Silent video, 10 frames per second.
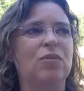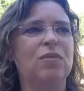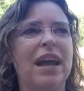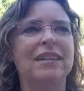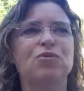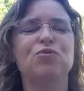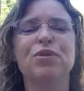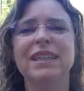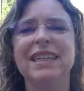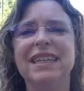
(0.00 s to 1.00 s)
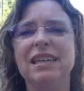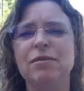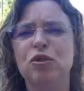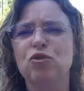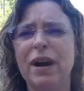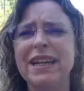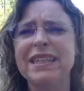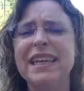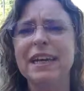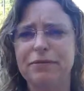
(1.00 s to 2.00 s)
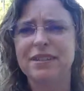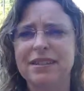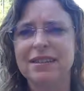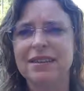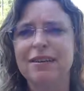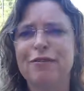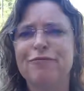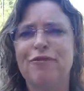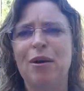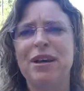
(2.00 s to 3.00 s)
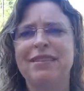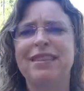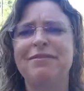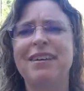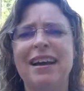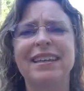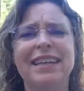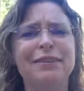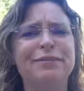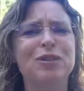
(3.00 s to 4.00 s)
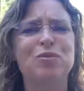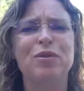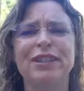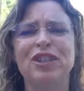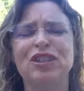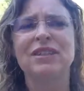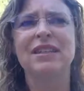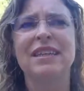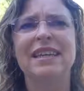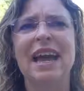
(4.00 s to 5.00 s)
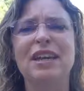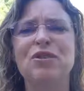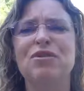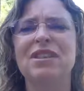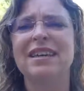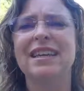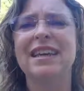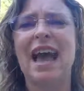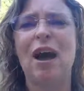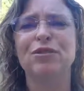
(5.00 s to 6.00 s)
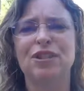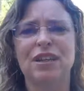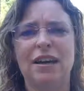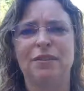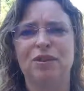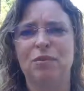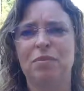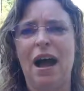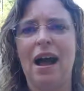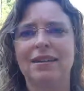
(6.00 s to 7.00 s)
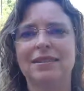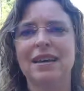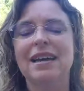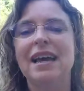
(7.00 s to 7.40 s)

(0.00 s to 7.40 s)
has really great gifts from it. They've got gifts which get you thinking outside of your box.